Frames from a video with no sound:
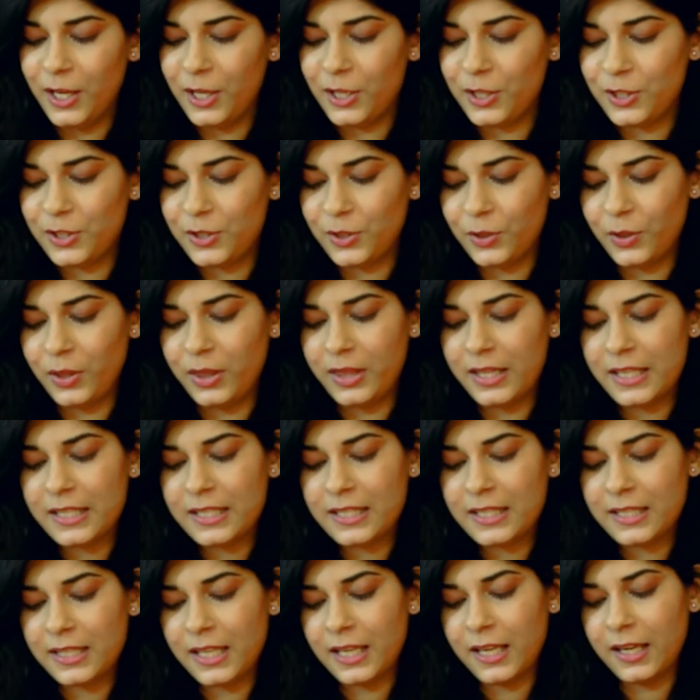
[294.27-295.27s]
so
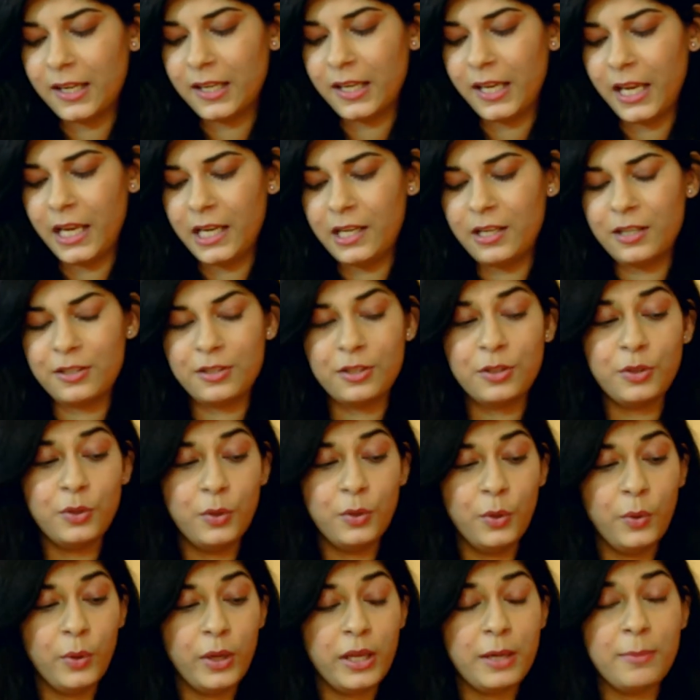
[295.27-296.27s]
this thing again doesn't
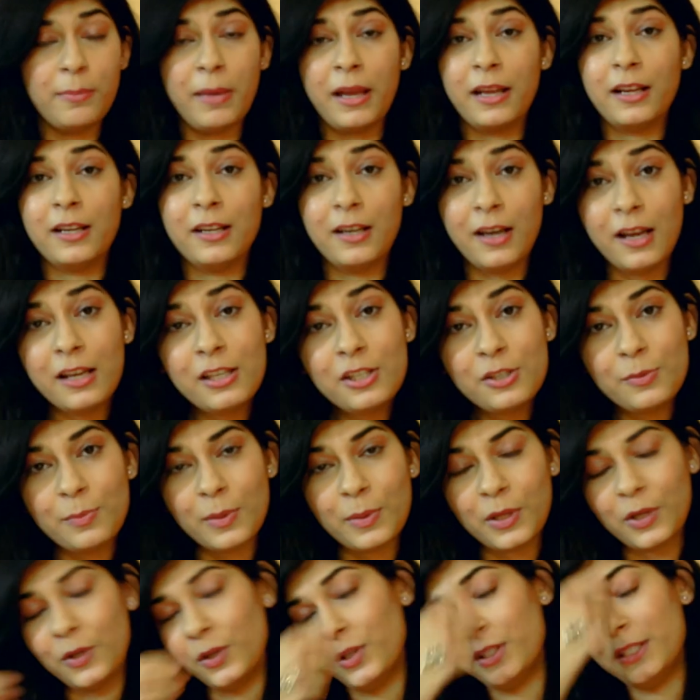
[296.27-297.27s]
go in my clutch
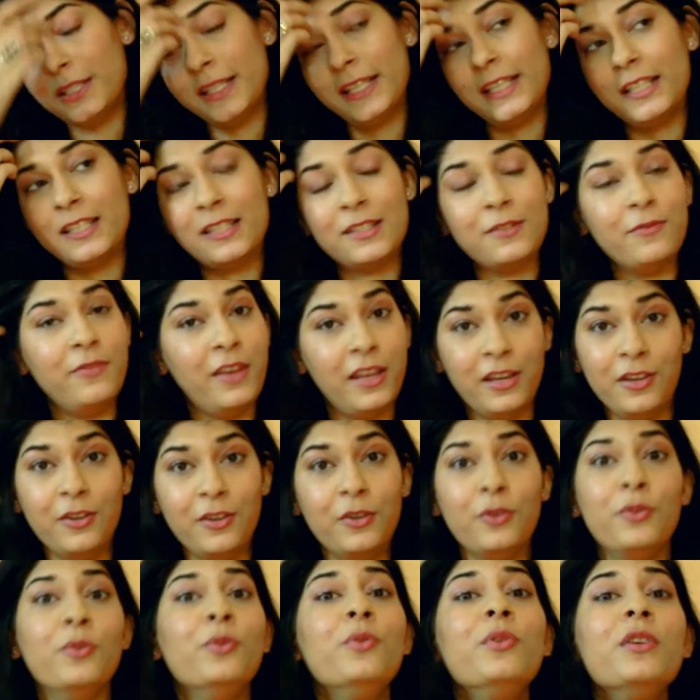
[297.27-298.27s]
because it's
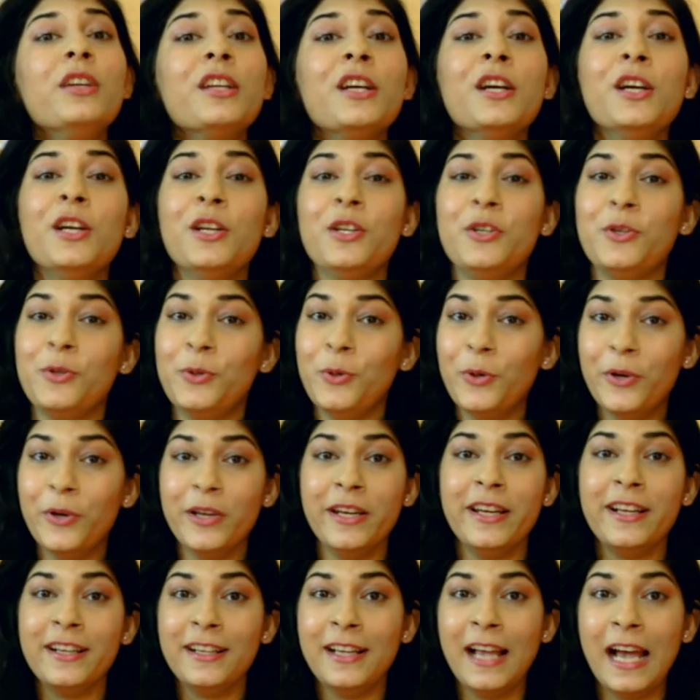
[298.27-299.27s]
very rude to go in
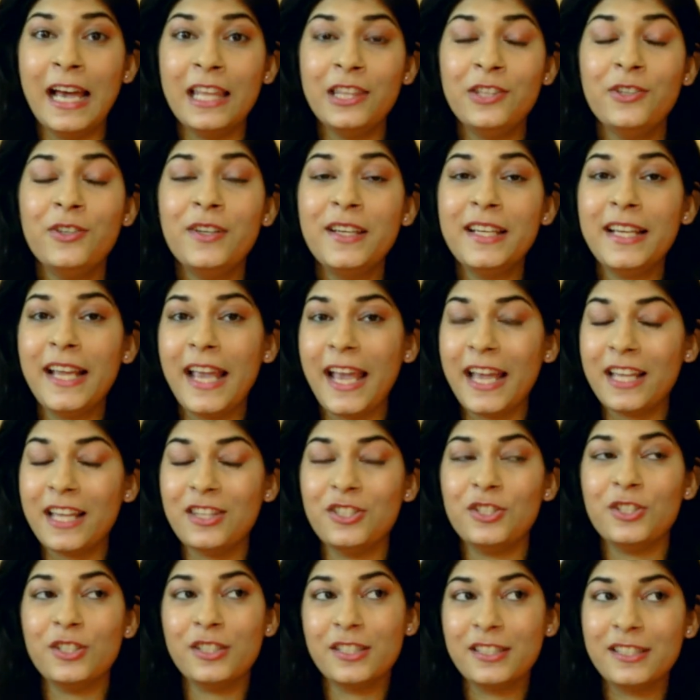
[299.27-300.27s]
a gathering and
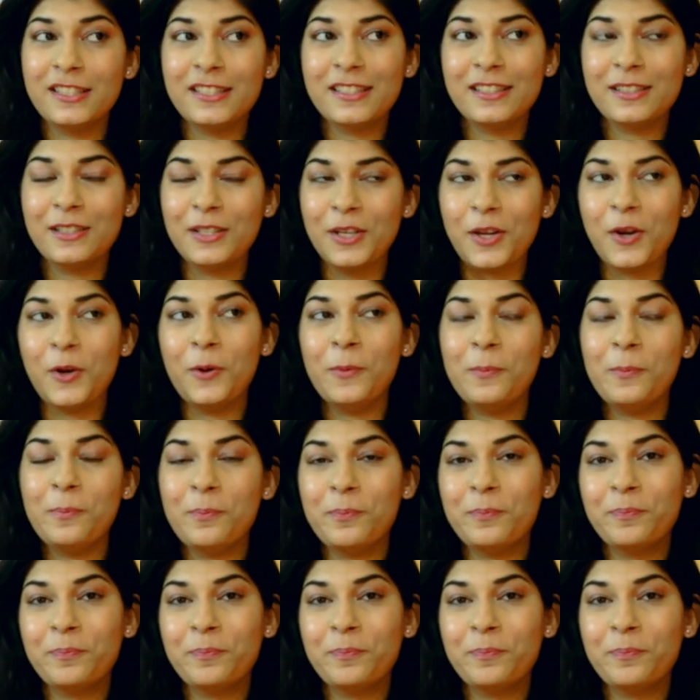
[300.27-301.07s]
just, you know,